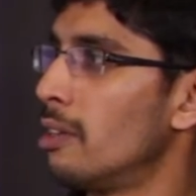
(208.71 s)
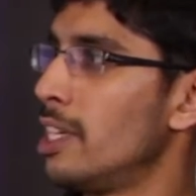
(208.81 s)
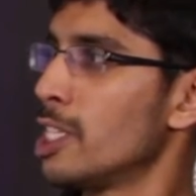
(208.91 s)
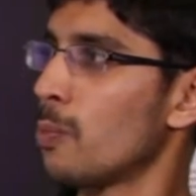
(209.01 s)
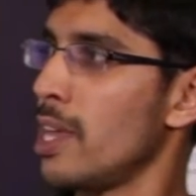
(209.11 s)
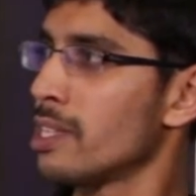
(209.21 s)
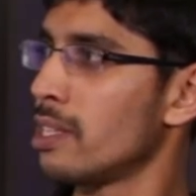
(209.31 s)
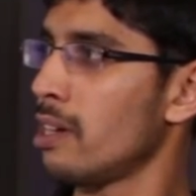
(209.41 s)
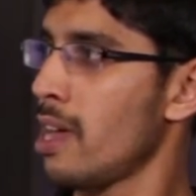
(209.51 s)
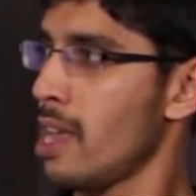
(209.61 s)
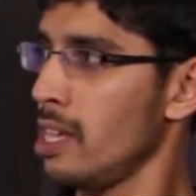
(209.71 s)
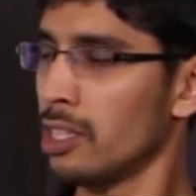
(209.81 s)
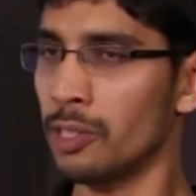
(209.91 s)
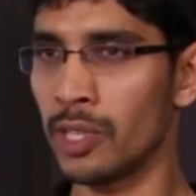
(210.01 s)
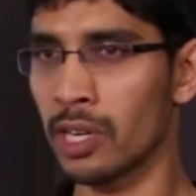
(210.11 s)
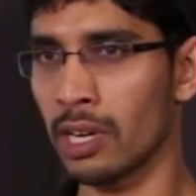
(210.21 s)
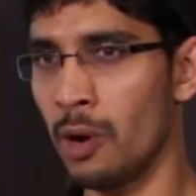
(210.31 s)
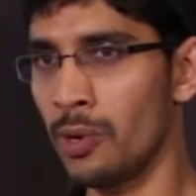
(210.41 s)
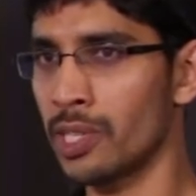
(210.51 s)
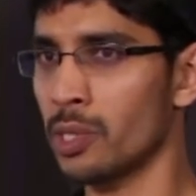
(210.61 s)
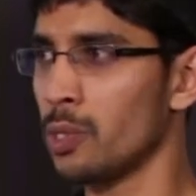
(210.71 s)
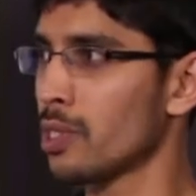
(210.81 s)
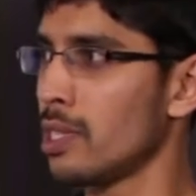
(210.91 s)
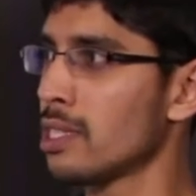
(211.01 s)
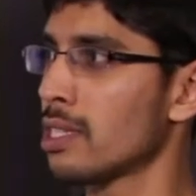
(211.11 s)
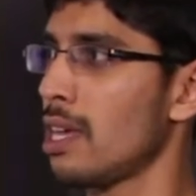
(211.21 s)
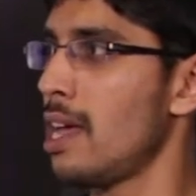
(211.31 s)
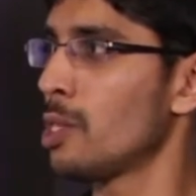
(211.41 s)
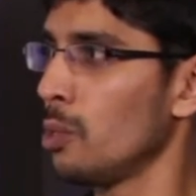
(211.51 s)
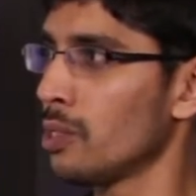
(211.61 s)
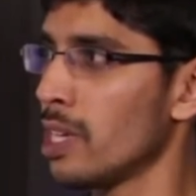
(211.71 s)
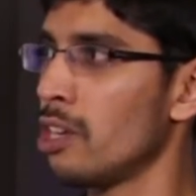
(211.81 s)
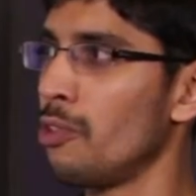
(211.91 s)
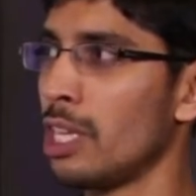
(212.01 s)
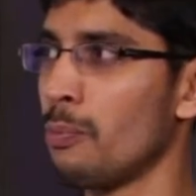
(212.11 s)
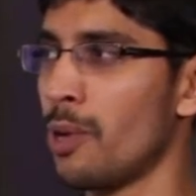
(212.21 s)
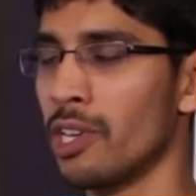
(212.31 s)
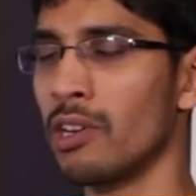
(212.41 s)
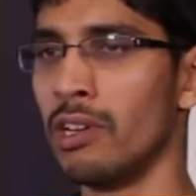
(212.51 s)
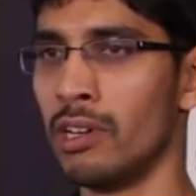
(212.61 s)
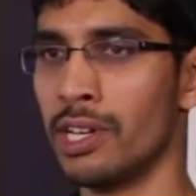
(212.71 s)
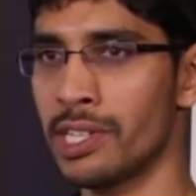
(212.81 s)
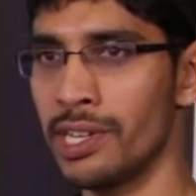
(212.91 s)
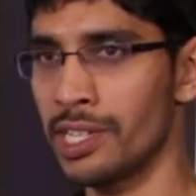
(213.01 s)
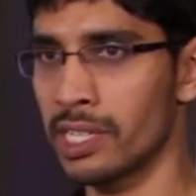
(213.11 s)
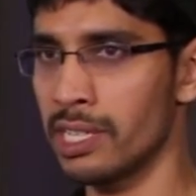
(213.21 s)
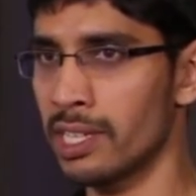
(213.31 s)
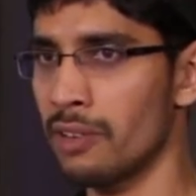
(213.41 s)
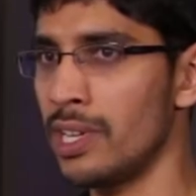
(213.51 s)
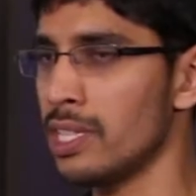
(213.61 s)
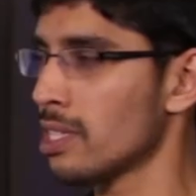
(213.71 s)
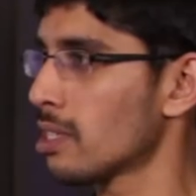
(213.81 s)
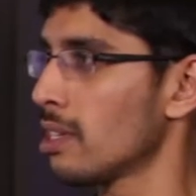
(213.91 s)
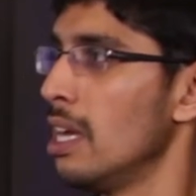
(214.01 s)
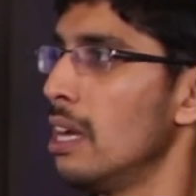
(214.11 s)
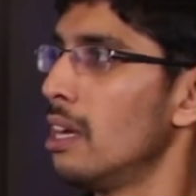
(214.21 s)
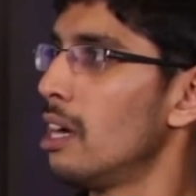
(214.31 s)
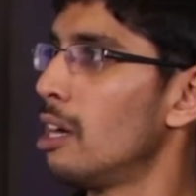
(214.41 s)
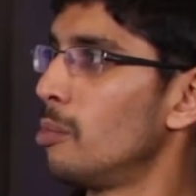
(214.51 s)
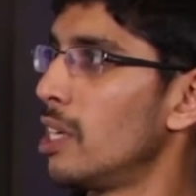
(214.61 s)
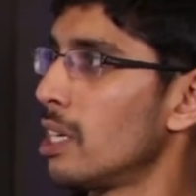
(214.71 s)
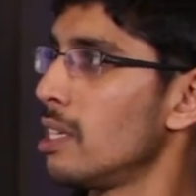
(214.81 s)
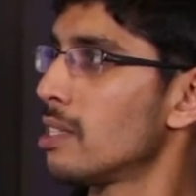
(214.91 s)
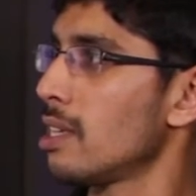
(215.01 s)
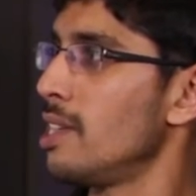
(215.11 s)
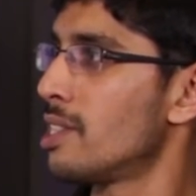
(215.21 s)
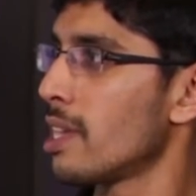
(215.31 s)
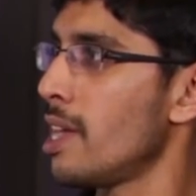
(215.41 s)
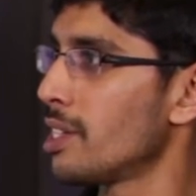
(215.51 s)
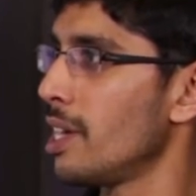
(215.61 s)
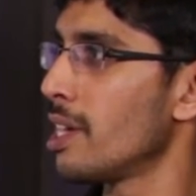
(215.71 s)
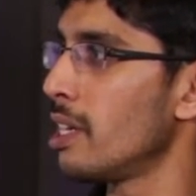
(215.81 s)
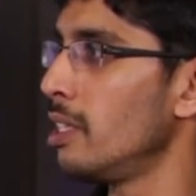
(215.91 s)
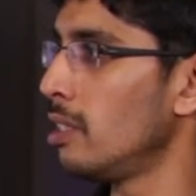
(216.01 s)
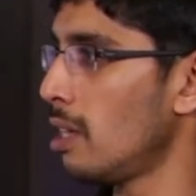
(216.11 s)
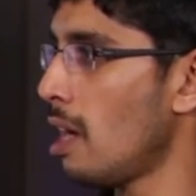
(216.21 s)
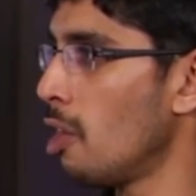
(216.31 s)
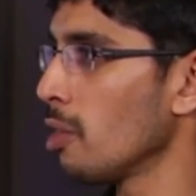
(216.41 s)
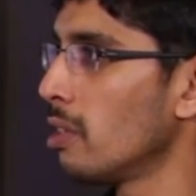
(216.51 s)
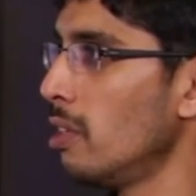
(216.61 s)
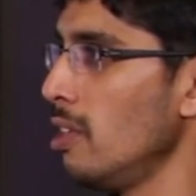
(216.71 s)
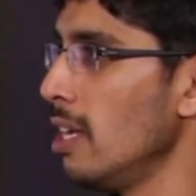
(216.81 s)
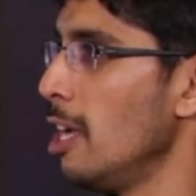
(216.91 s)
displays the health of the cloud resources associated with a particular residential service that is instantiated in the ORCOD.